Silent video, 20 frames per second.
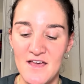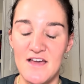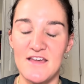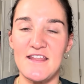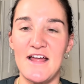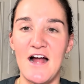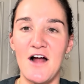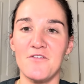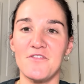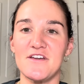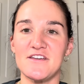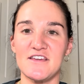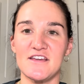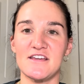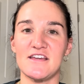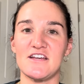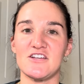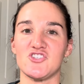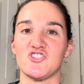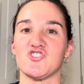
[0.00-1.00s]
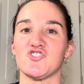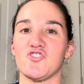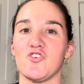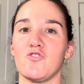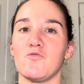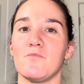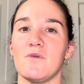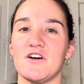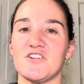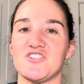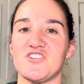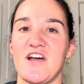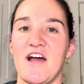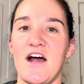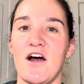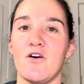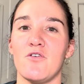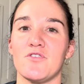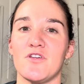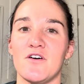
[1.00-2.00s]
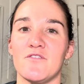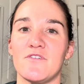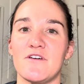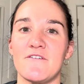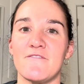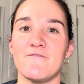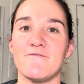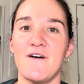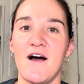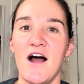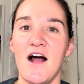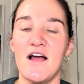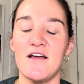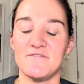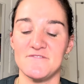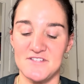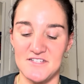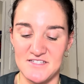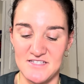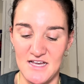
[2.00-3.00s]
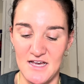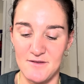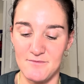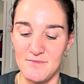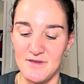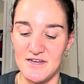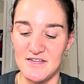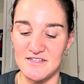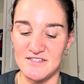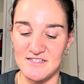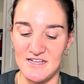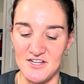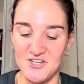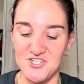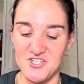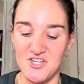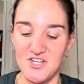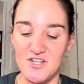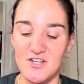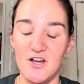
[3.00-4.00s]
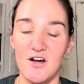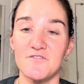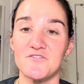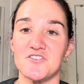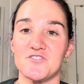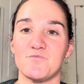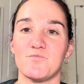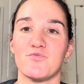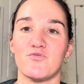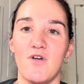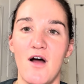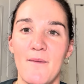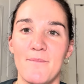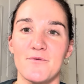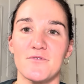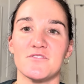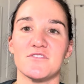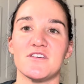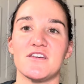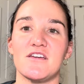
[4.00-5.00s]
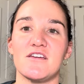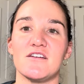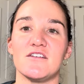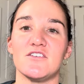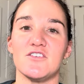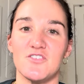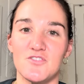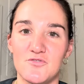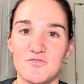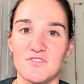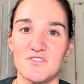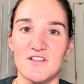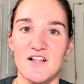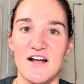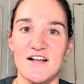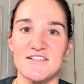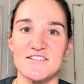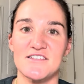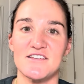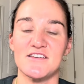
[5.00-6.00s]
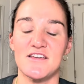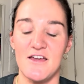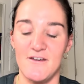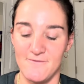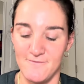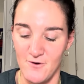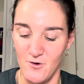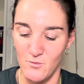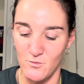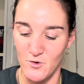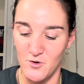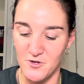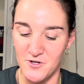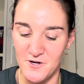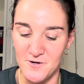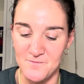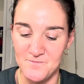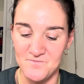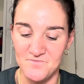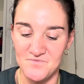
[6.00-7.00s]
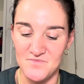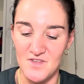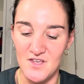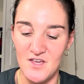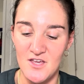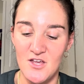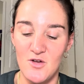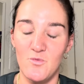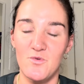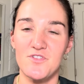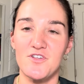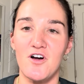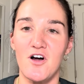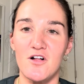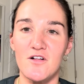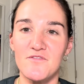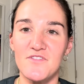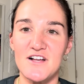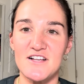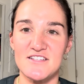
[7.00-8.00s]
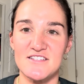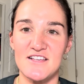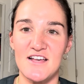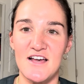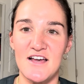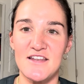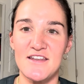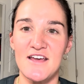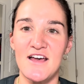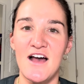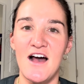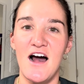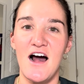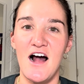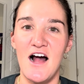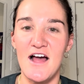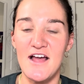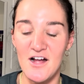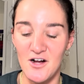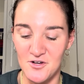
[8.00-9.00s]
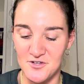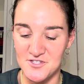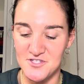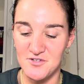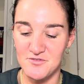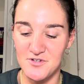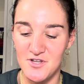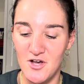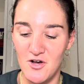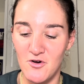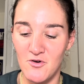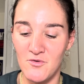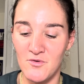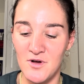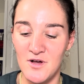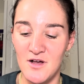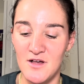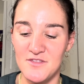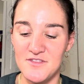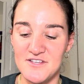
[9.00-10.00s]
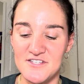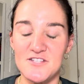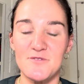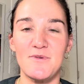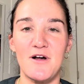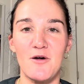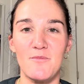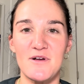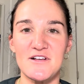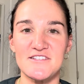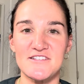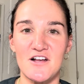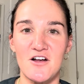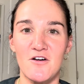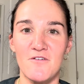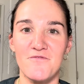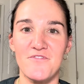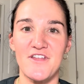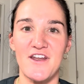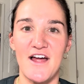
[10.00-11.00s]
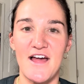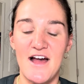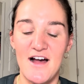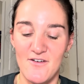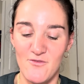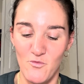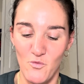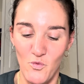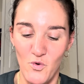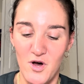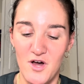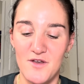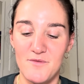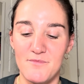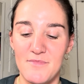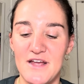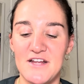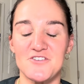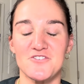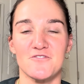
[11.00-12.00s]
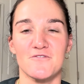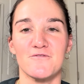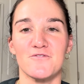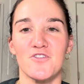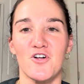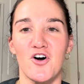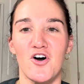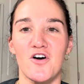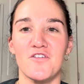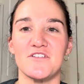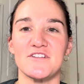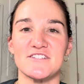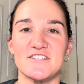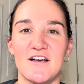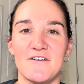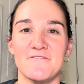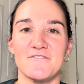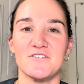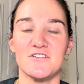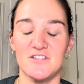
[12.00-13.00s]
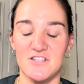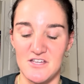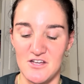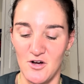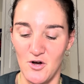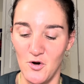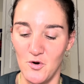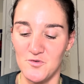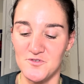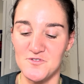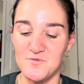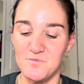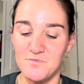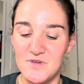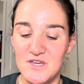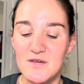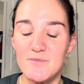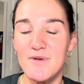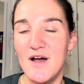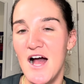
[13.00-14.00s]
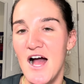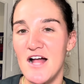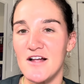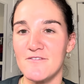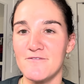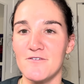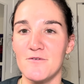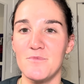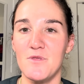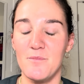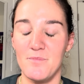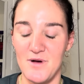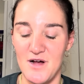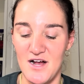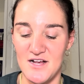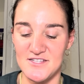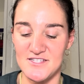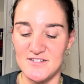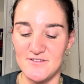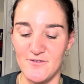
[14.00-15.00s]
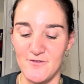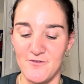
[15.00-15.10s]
and how they can get so much out of a 5 to 10 minute session of just properly utilizing a foam roller. With all of that said, I also know this about myself that I have one major flaw that definitely holds me back from the positive